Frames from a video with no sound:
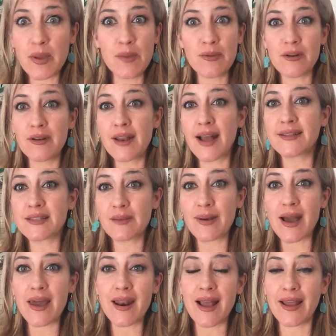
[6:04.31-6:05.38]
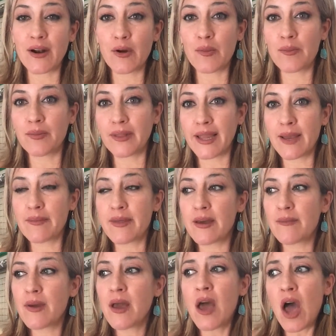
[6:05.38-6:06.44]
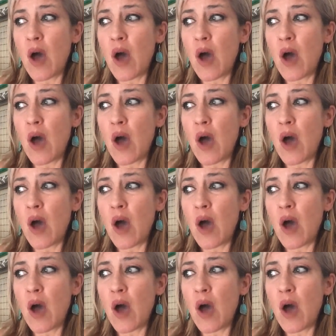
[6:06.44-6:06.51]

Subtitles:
People are nuts about it. I don't blame them.